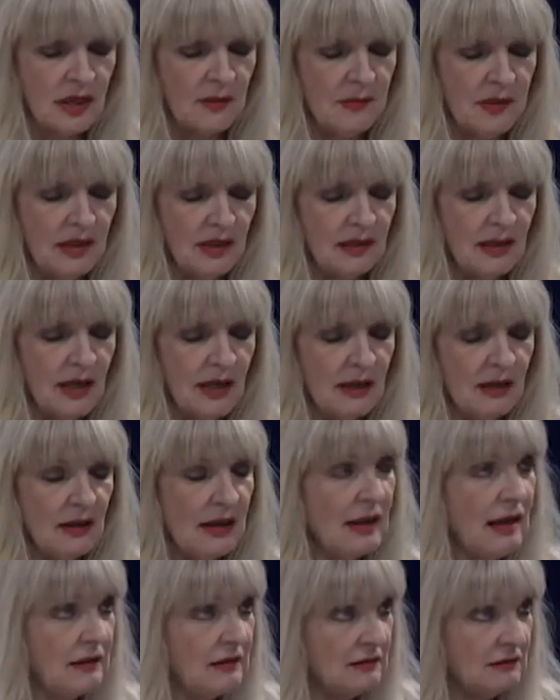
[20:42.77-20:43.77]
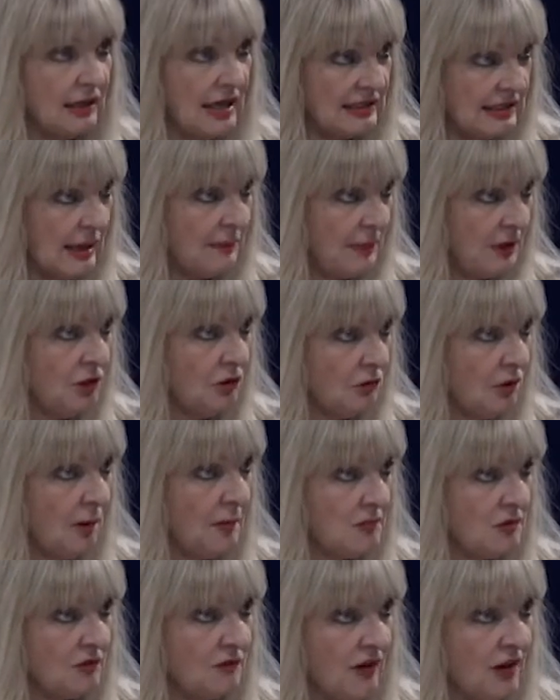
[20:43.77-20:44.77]
I mean, has that been your
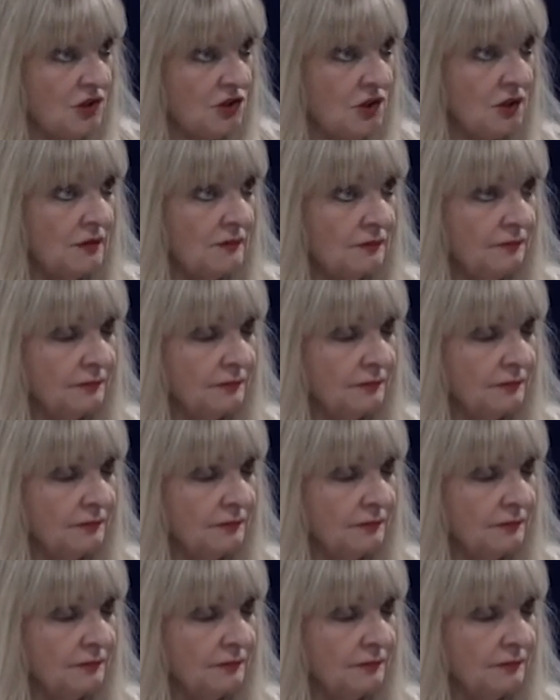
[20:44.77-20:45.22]
observation?